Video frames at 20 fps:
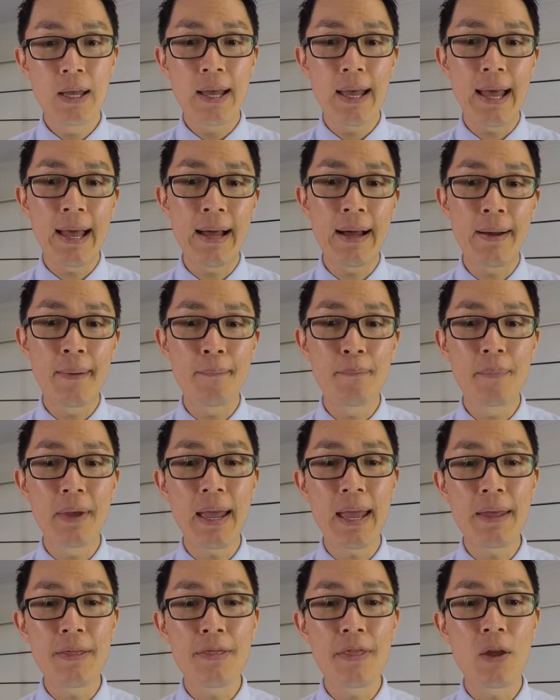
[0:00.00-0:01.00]
Um,
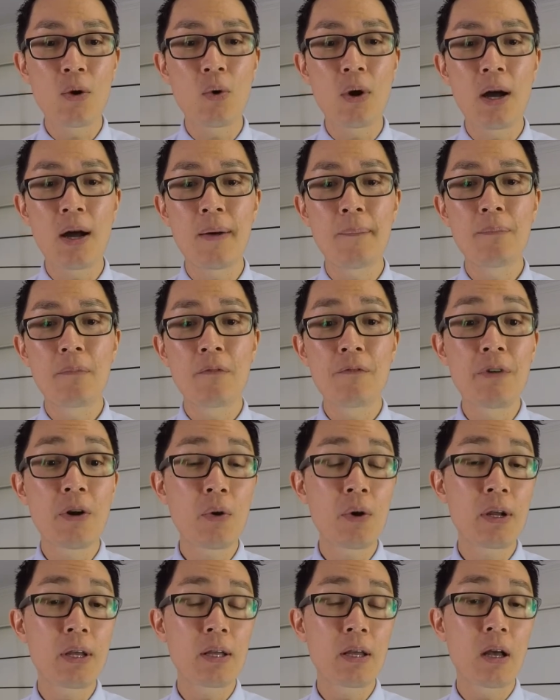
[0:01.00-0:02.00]
and there are
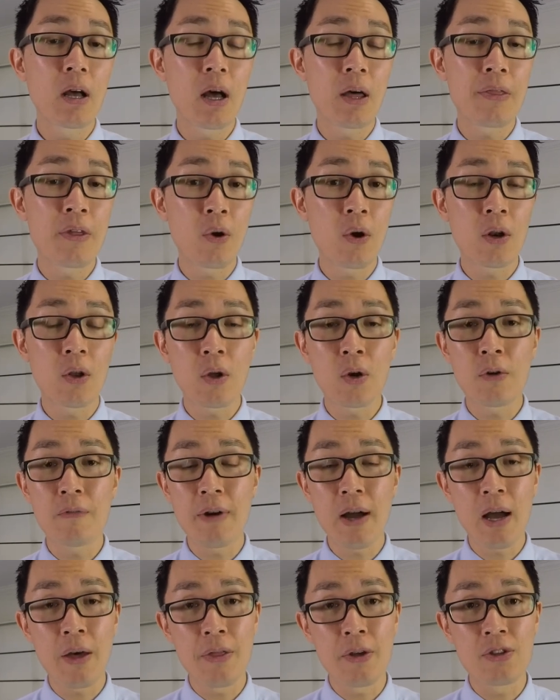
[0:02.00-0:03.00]
very there are a lot of
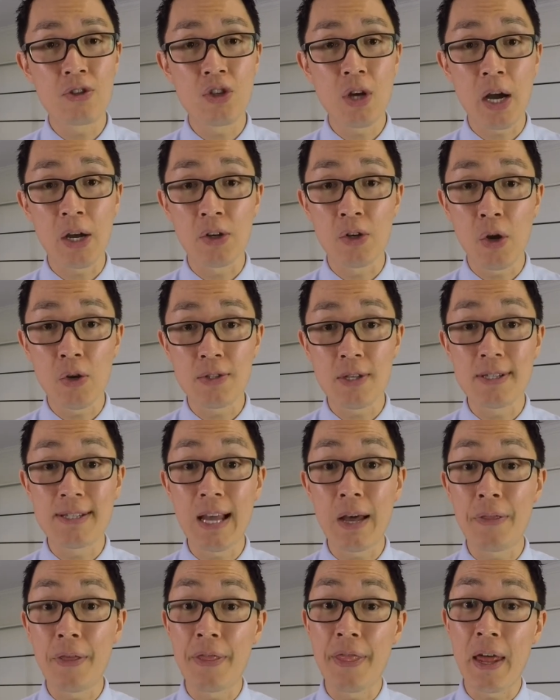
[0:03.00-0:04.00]
other diagnoses
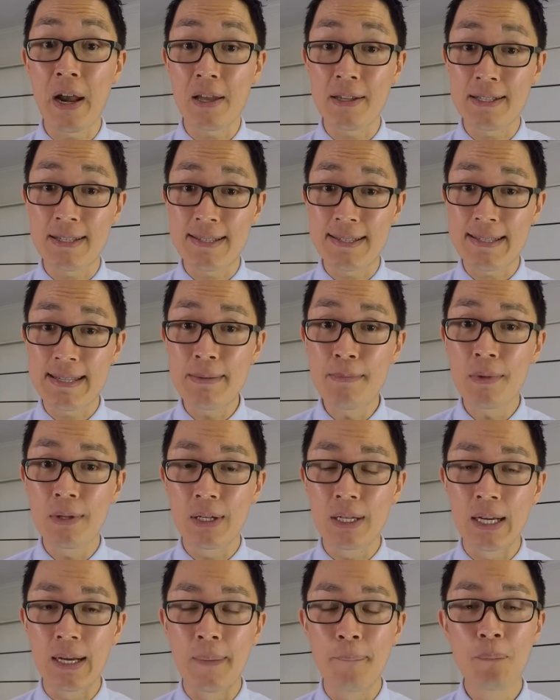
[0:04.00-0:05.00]
out there that are
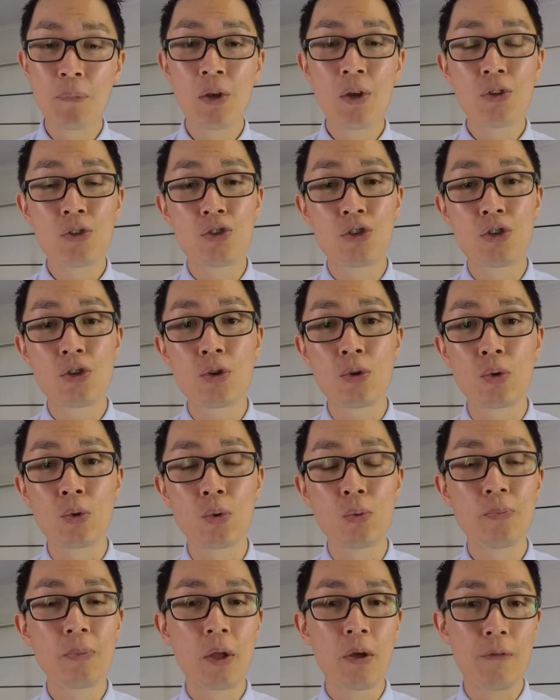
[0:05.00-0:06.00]
similar
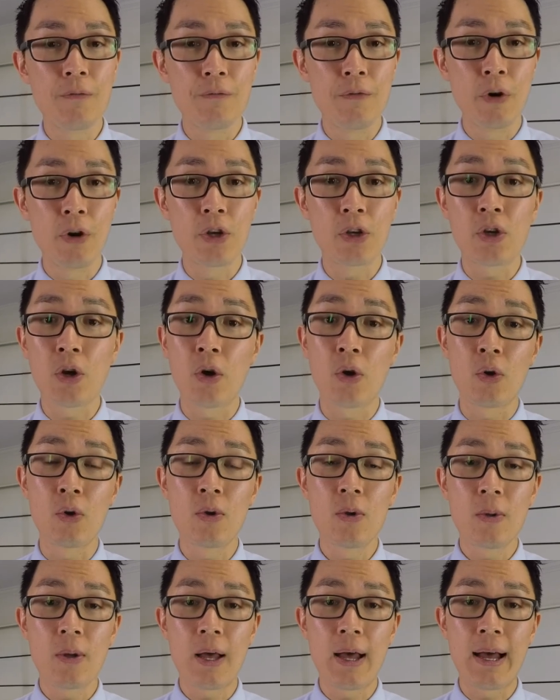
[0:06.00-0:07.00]
to vertigo,
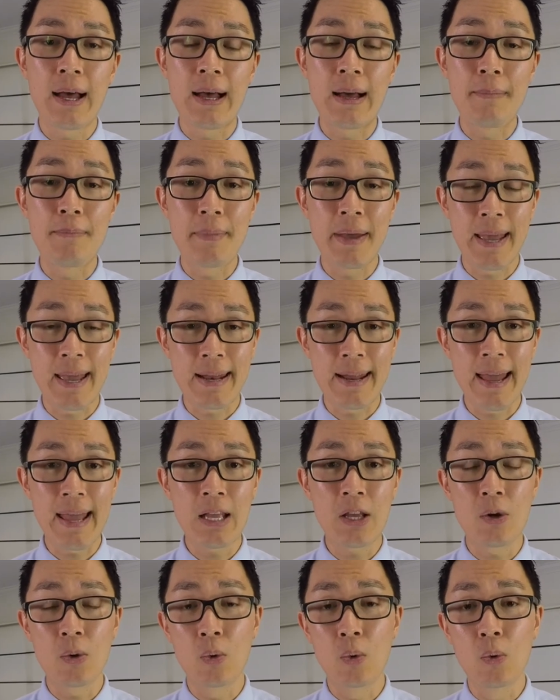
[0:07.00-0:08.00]
um,
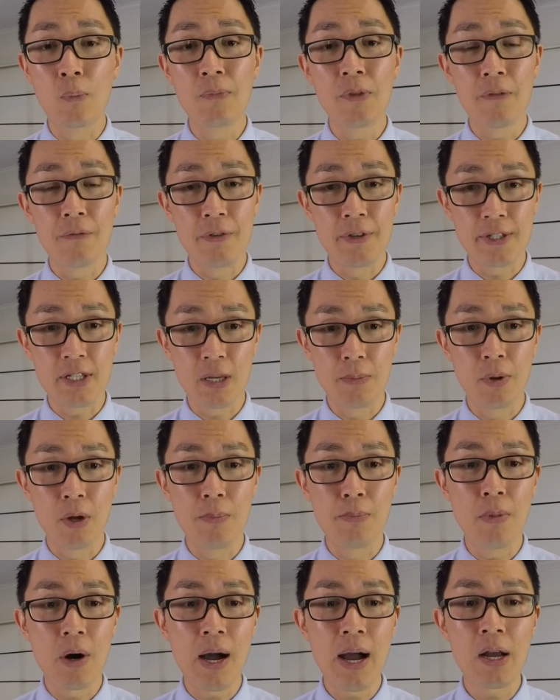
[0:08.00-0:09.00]
headache, or vestibular
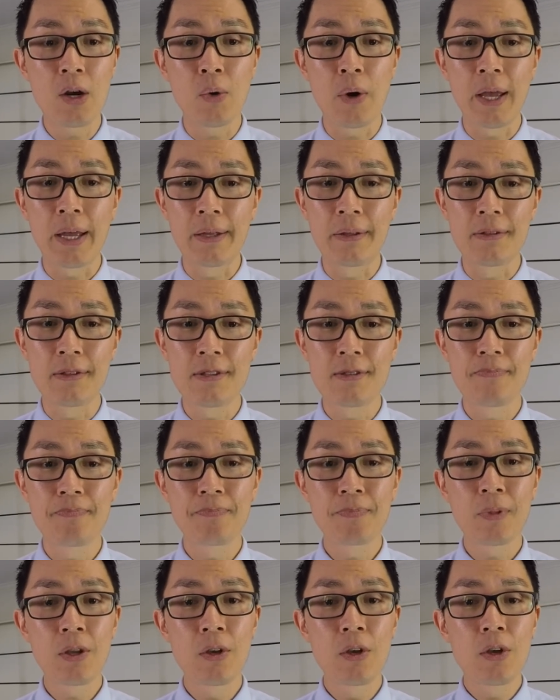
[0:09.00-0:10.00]
migraines.
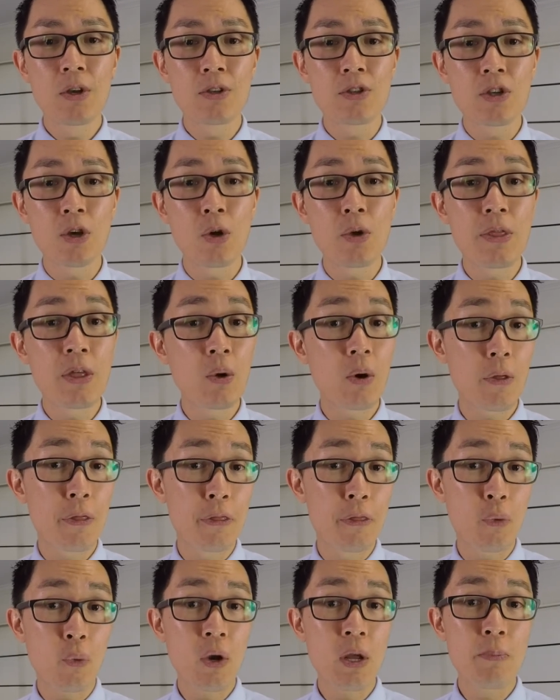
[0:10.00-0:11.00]
So there are
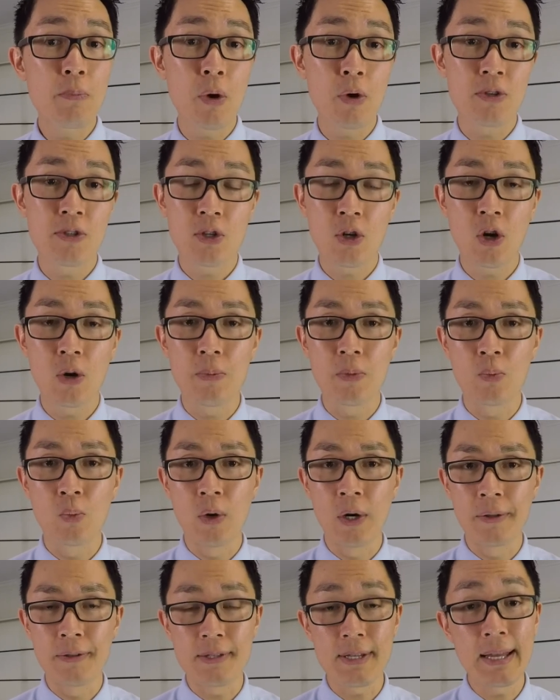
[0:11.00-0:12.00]
three most common
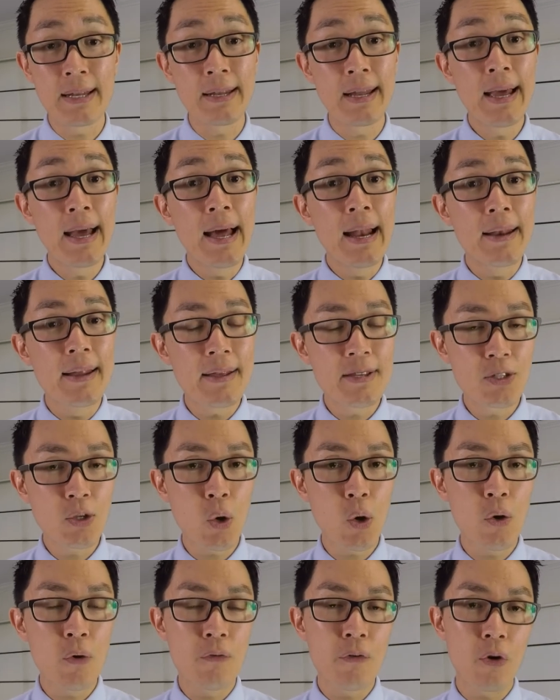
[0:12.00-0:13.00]
ones, and let's go
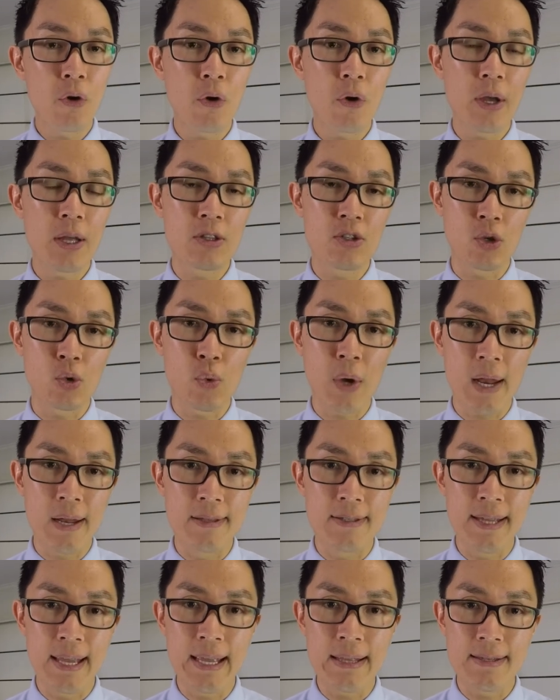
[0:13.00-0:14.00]
over into greater
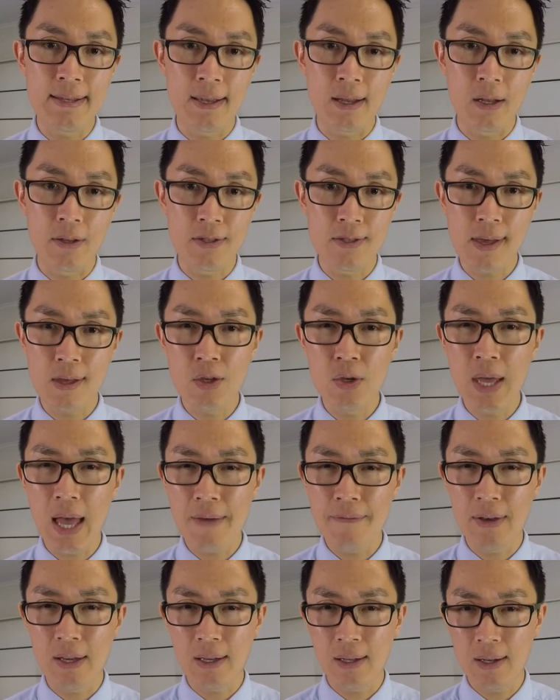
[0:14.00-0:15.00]
detail so that you
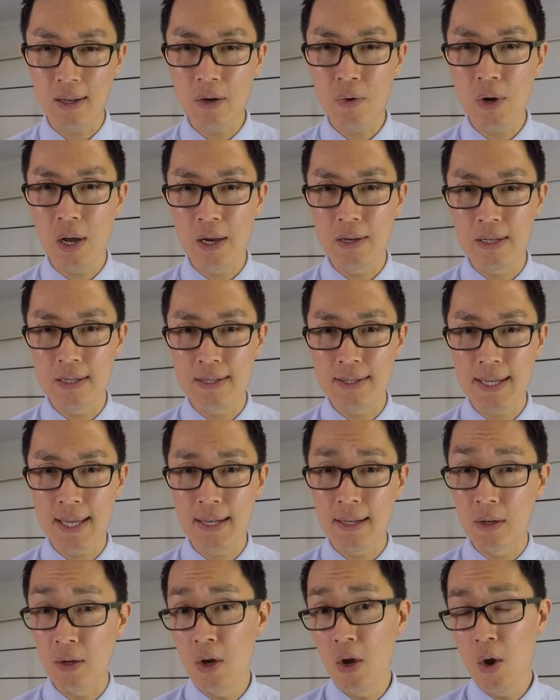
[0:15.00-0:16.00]
have a clearer
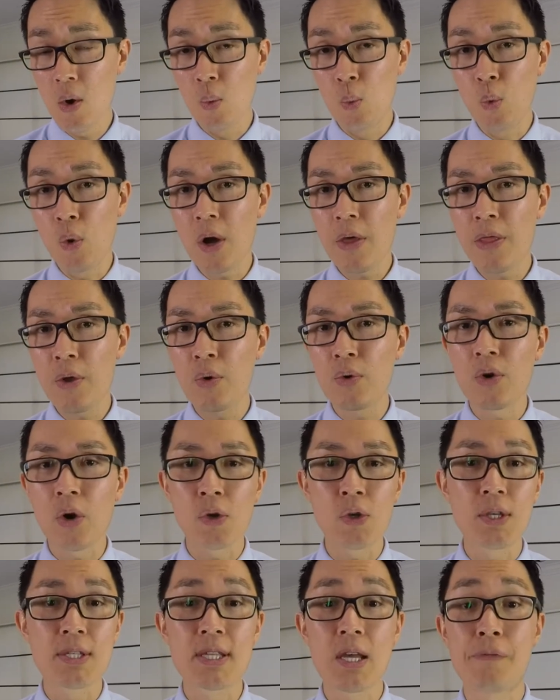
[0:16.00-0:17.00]
understanding whether or not
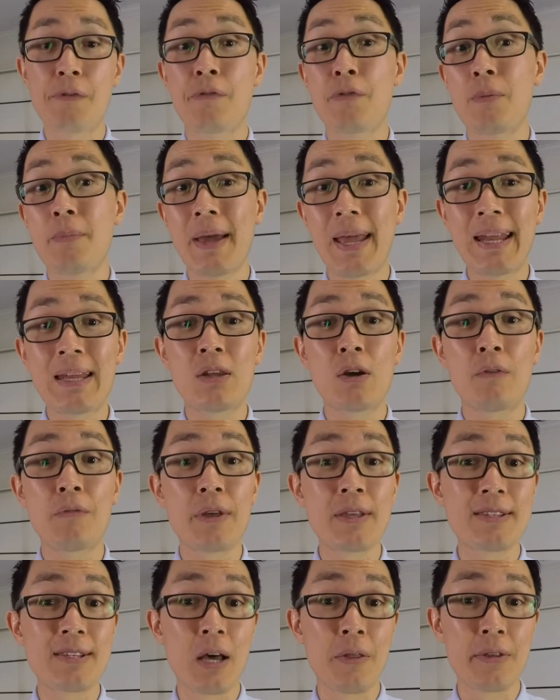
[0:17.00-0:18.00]
you suffer from any of
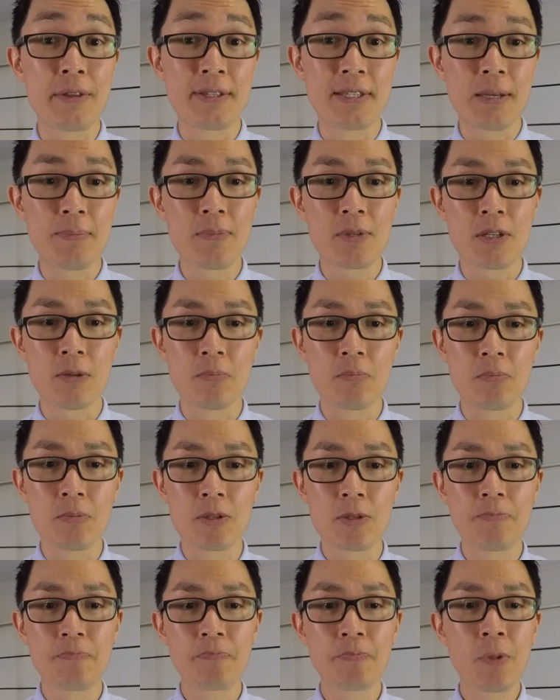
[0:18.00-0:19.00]
these other
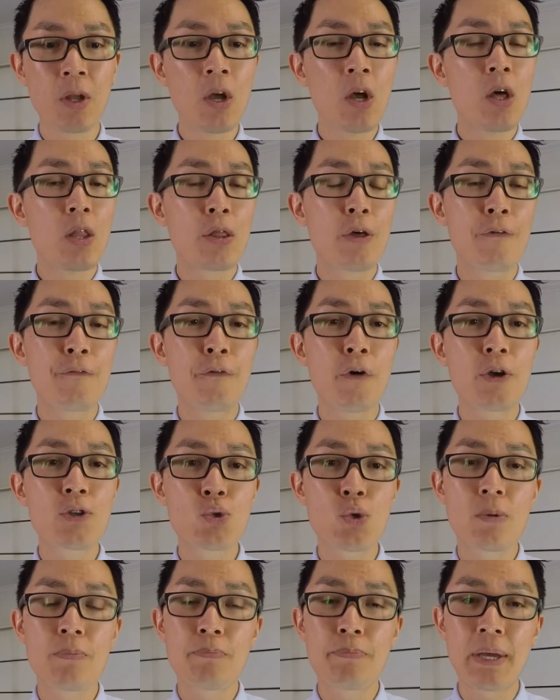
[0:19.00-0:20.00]
symptoms. The first
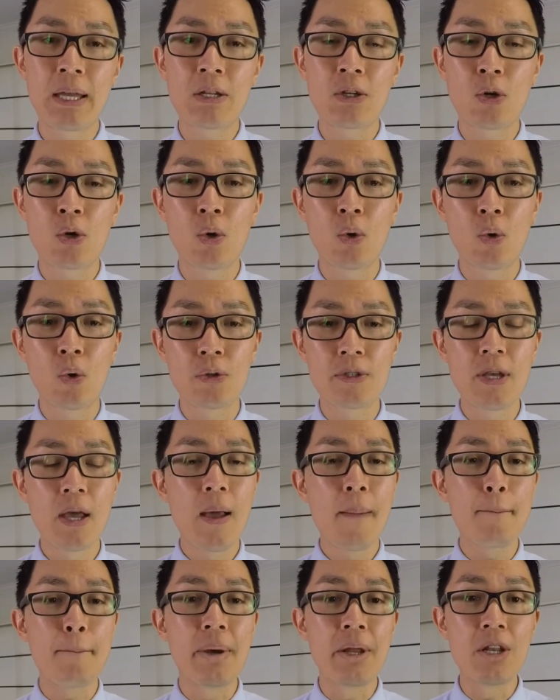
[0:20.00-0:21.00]
one being called
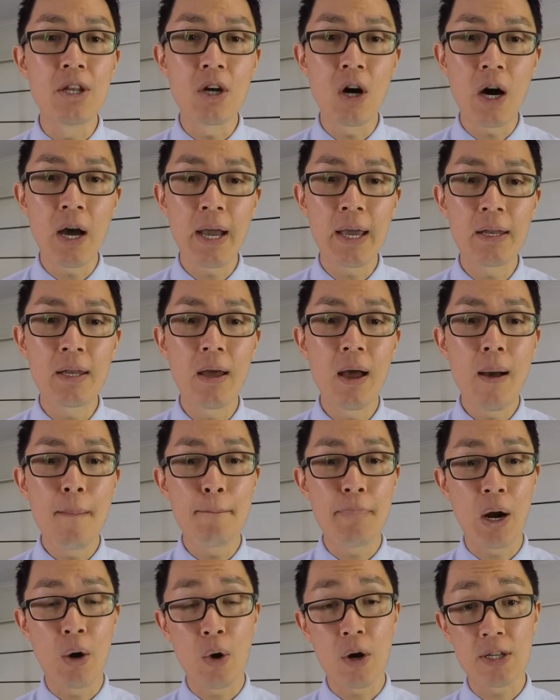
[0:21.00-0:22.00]
benign
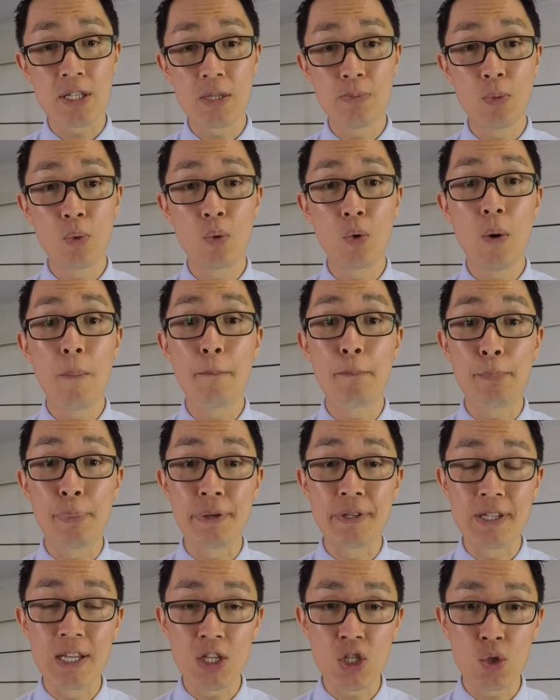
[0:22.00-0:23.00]
paroxysmal
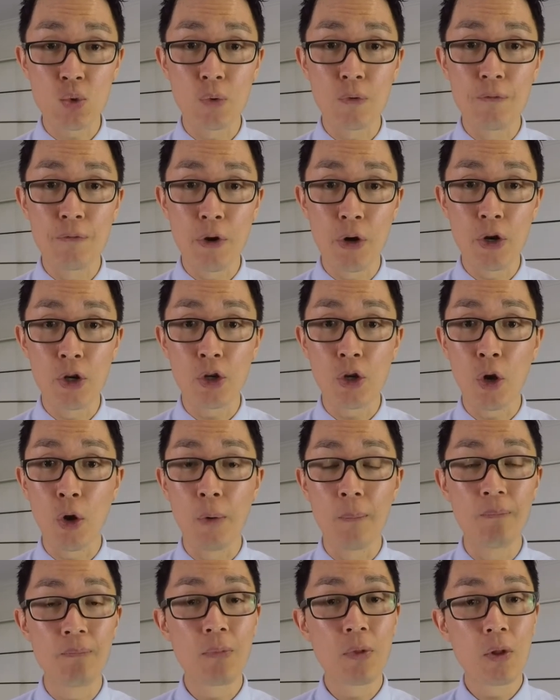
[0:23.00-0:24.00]
positional
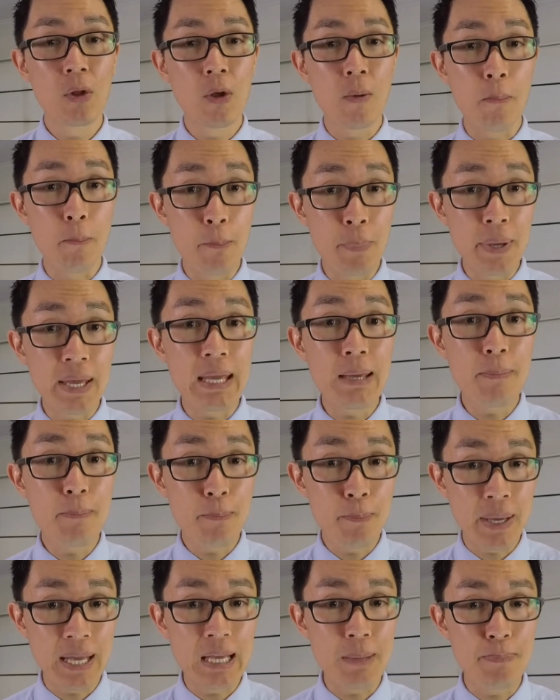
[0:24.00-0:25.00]
vertigo,
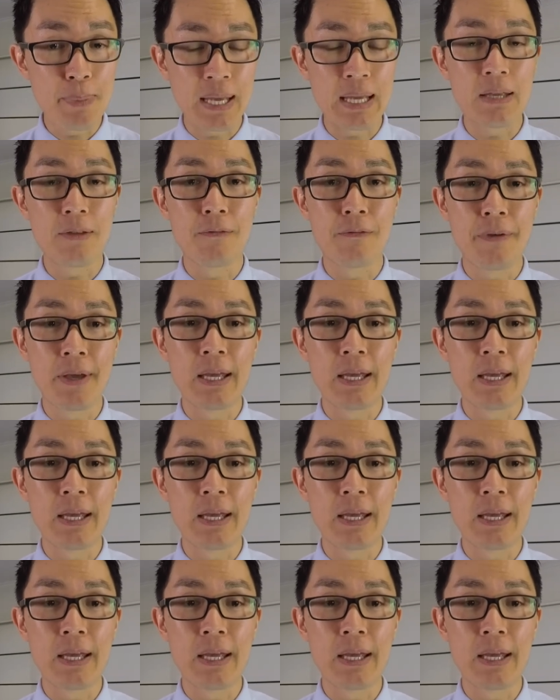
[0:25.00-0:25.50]
BPPV.